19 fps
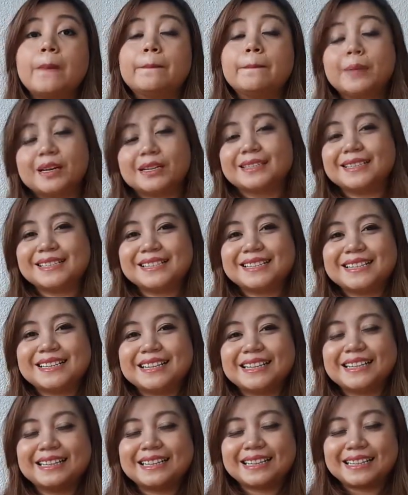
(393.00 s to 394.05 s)
But
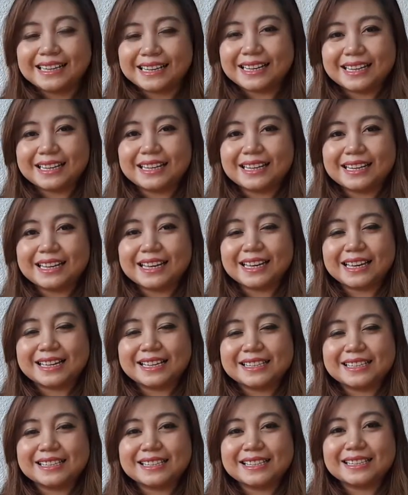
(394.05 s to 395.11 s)
the key
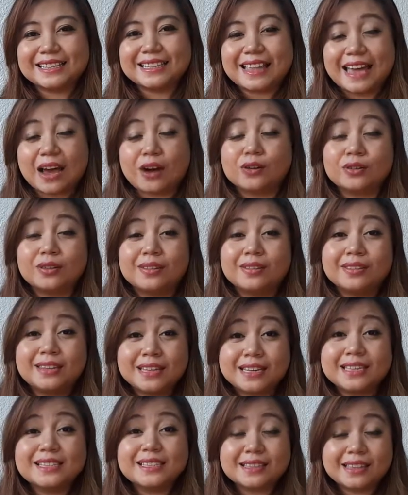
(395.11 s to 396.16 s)
is that on
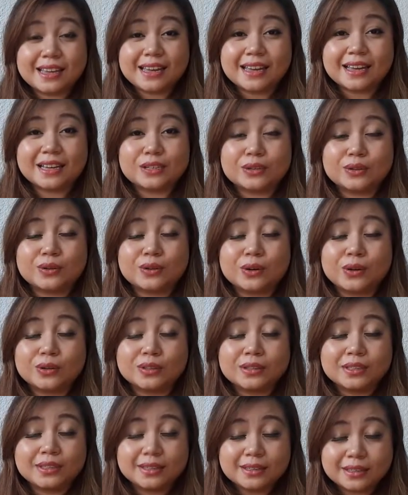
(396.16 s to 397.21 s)
these days, on
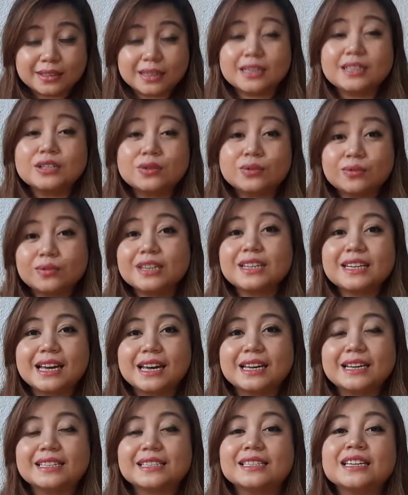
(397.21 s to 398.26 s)
these three
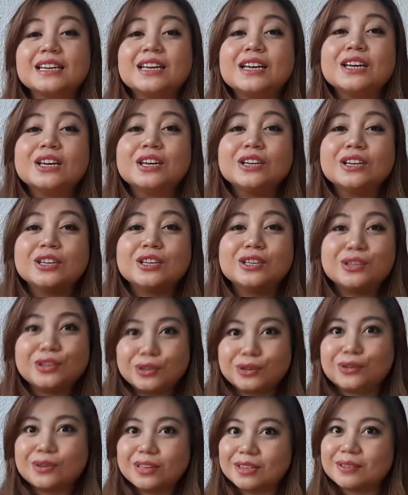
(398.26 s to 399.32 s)
days,
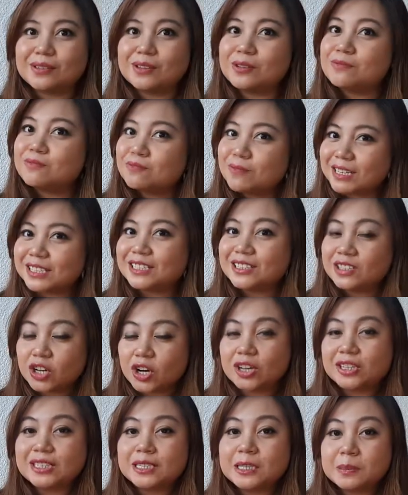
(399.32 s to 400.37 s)
you you must
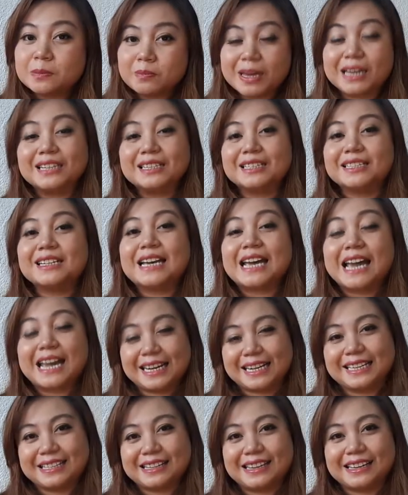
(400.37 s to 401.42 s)
not spend
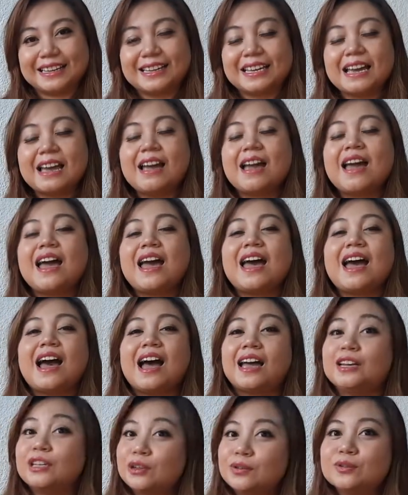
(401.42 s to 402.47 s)
anything.
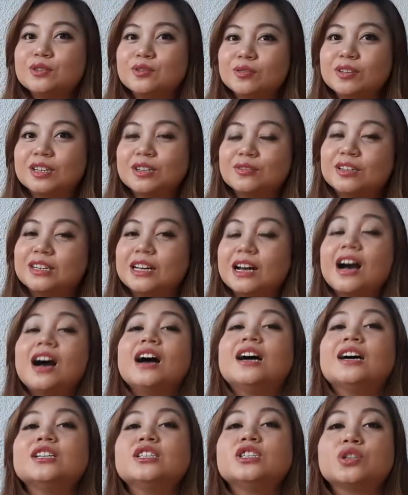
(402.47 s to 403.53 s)
I know it's really really
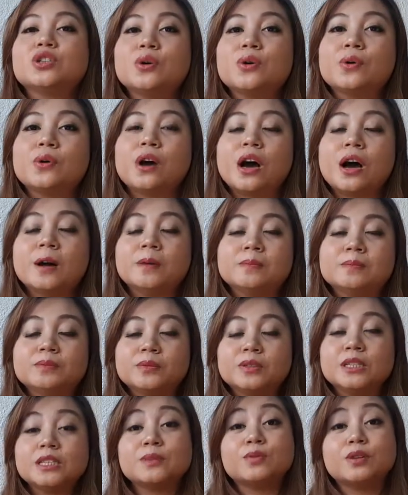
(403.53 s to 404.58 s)
hard. So um,
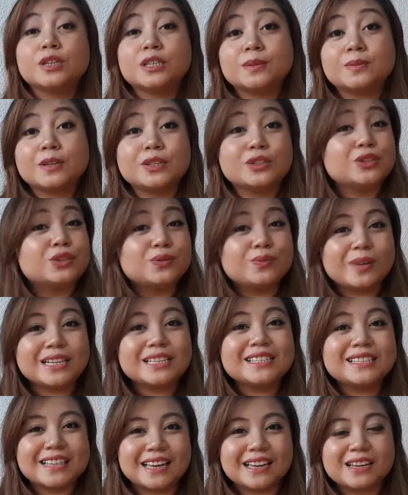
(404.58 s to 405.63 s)
this brings me to my
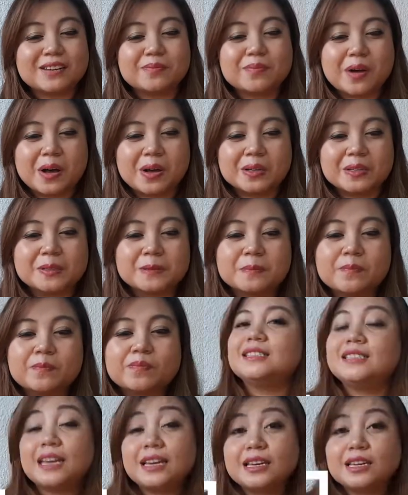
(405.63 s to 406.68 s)
second part:
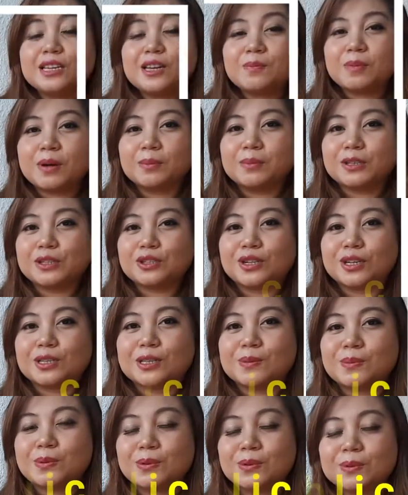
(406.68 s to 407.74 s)
taking the public
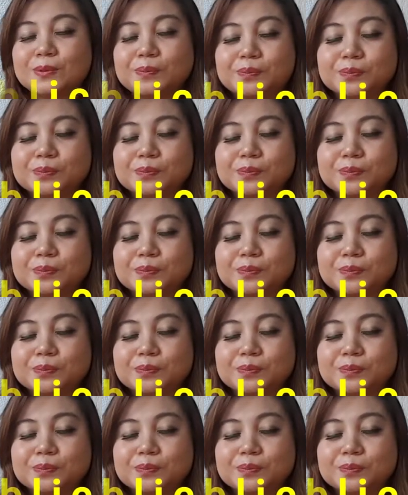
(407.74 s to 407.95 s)
transport.